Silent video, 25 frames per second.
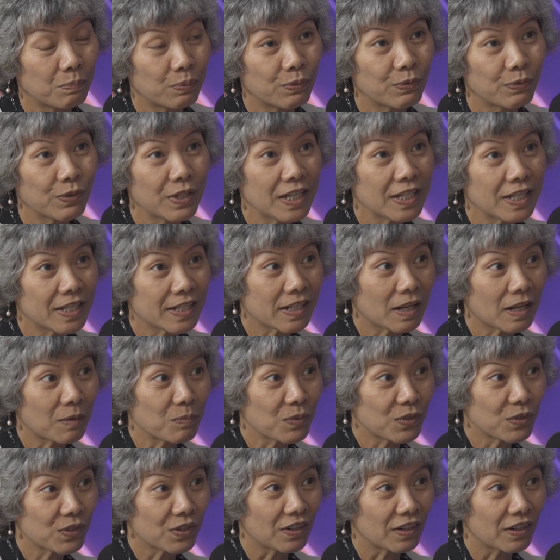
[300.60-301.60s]

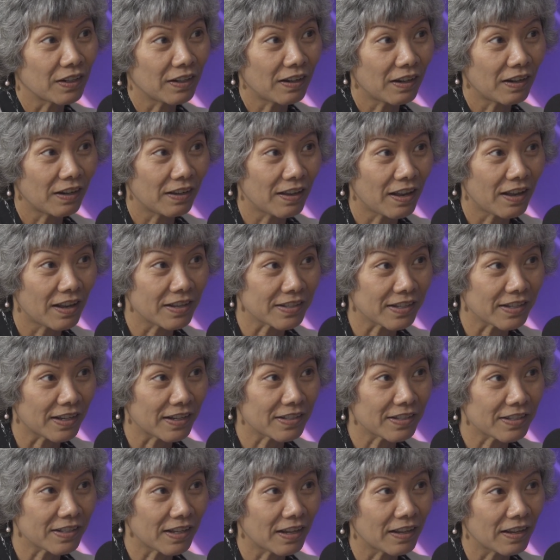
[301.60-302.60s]
presumption, as I
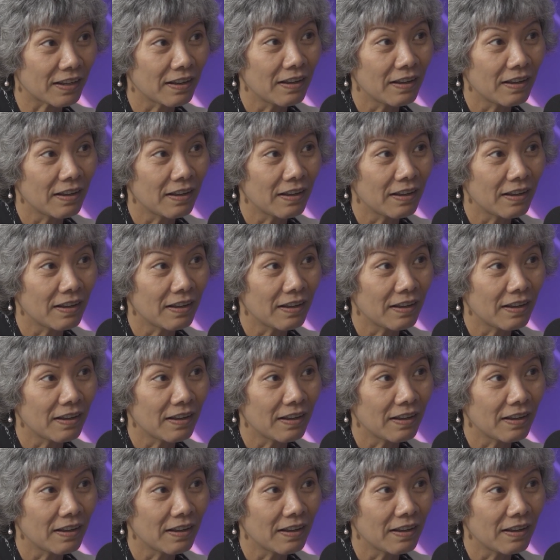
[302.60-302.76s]
say,